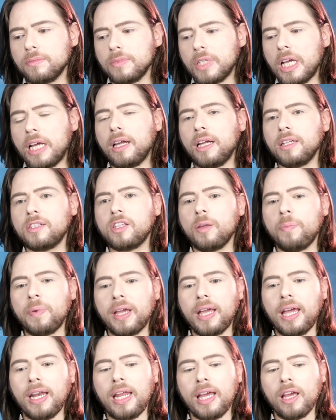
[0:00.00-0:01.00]
It's the
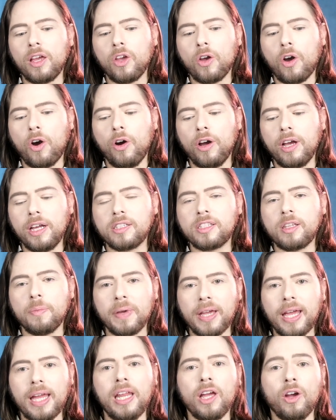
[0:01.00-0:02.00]
beginning. It's the
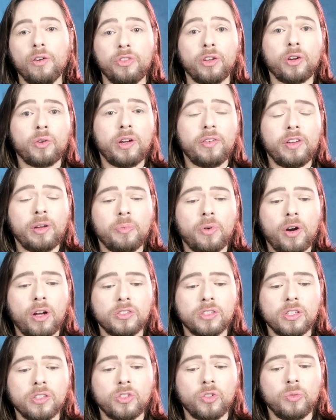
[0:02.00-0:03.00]
beginning of the grieving
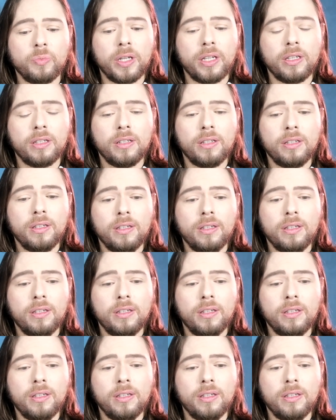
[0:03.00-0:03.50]
process. You mean?